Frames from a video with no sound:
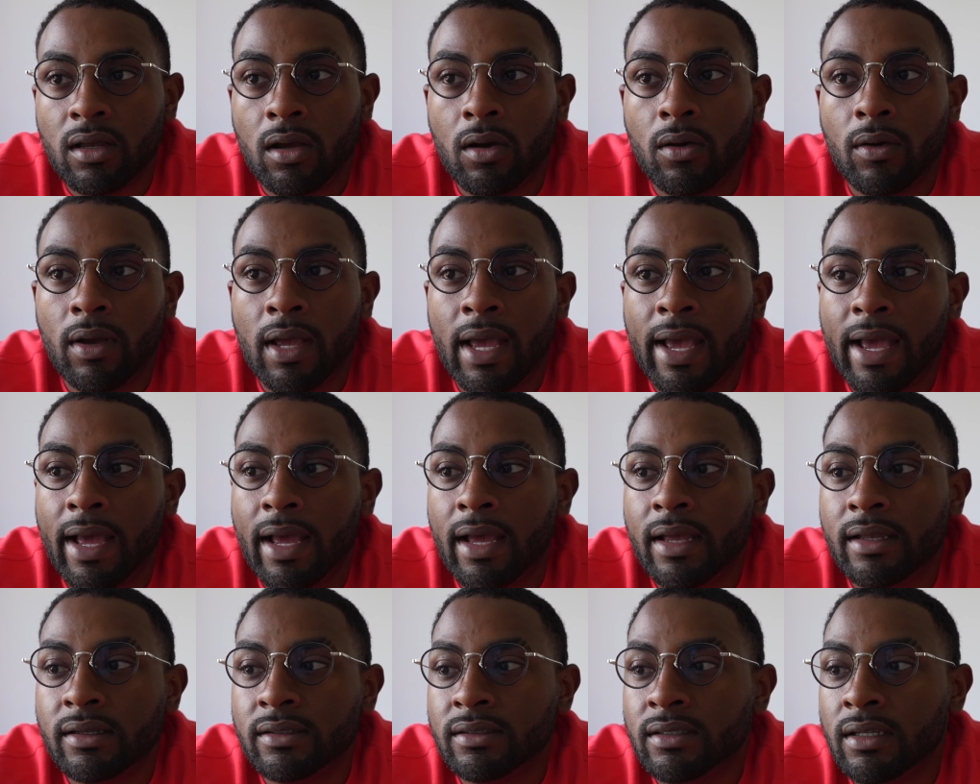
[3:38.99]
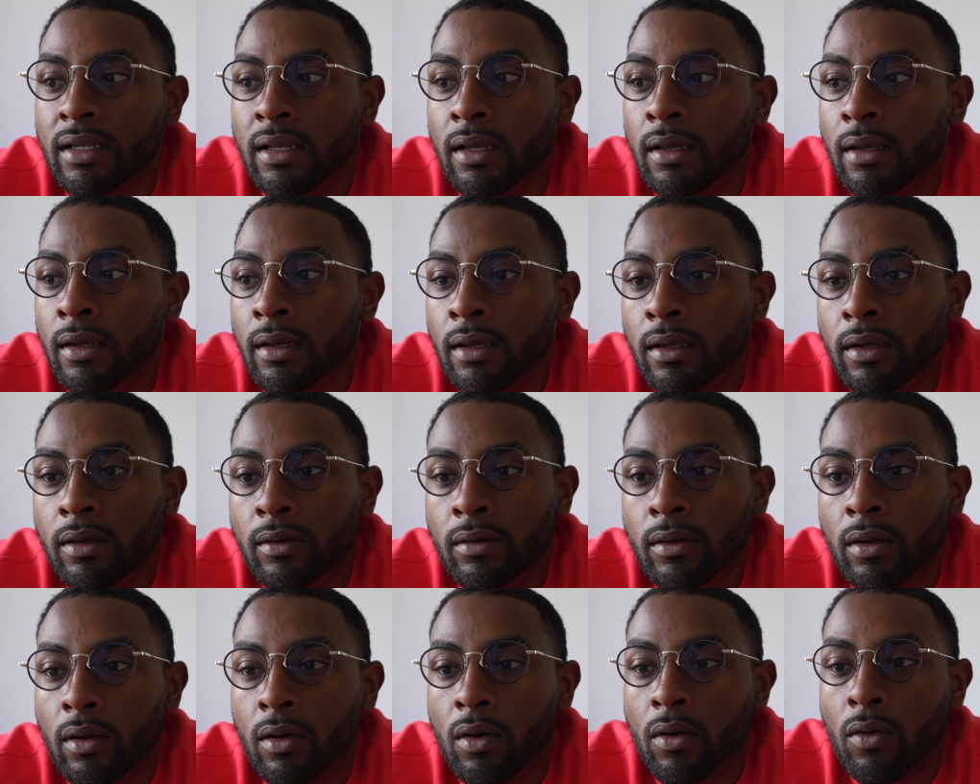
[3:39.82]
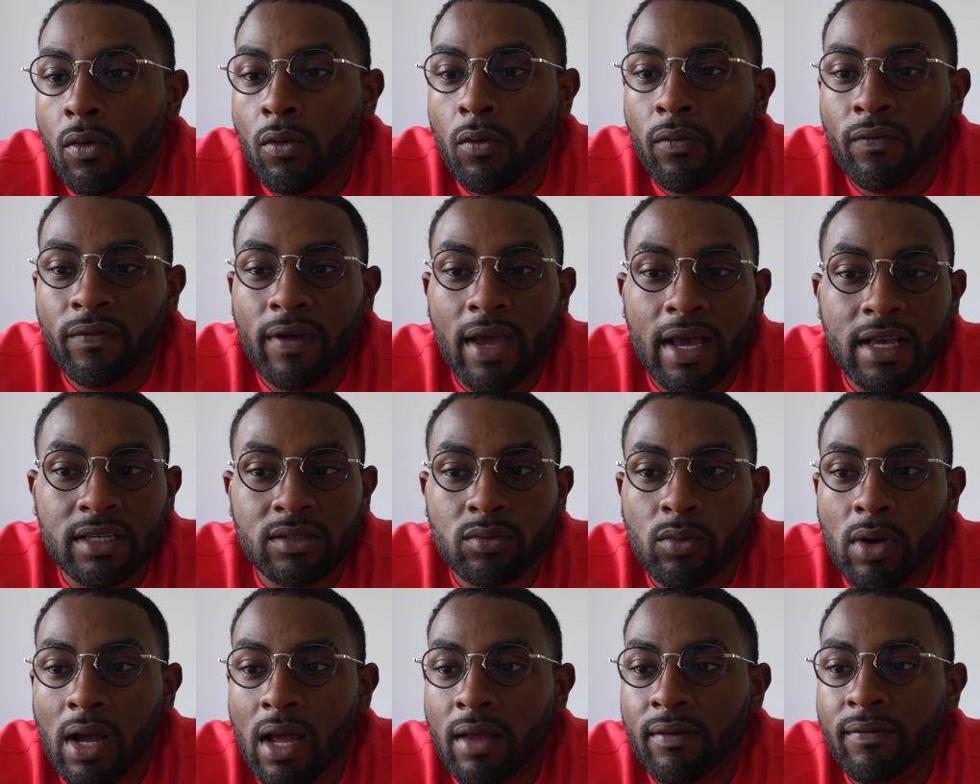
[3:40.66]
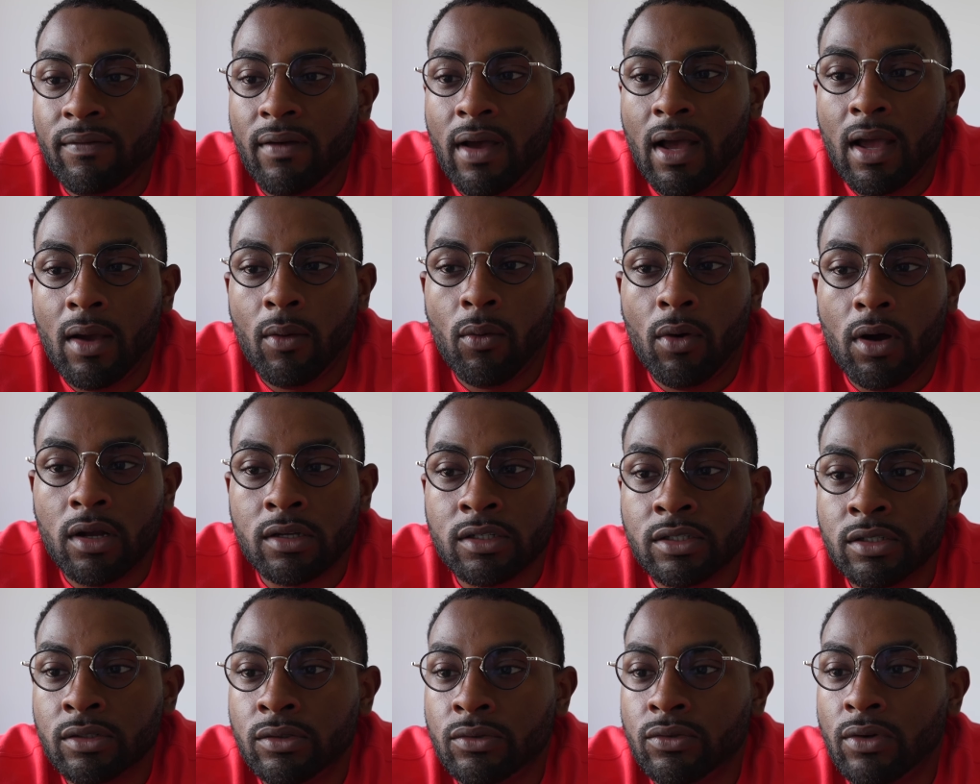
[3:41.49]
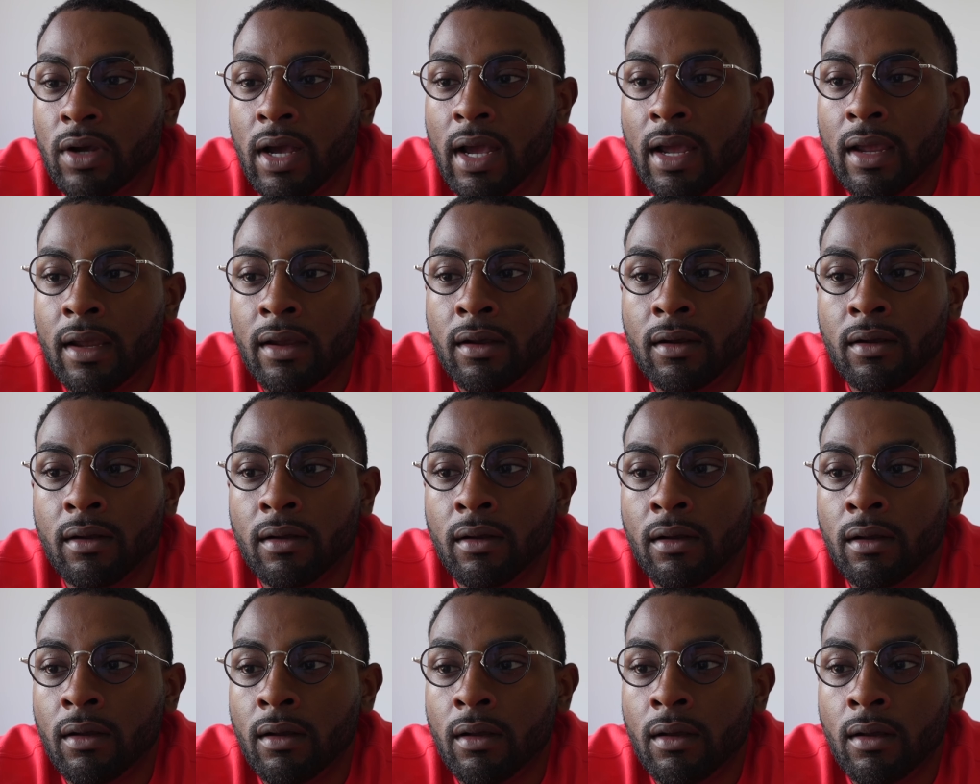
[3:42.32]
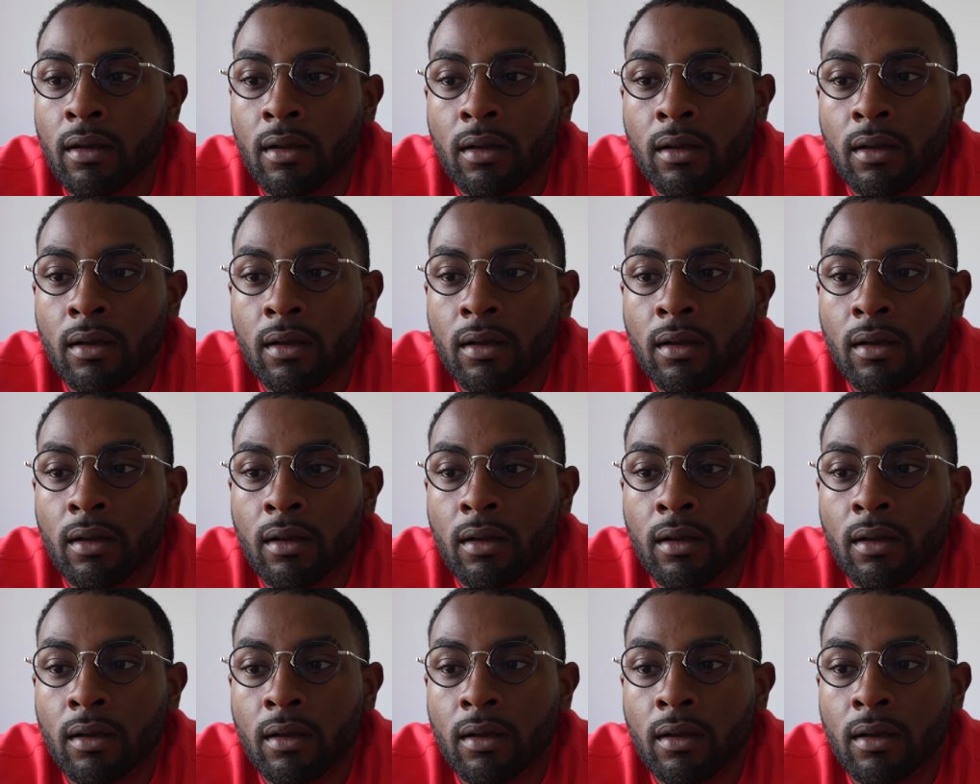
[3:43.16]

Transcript: Oh, it has, you know, fast Wi Fi, washer and dryer,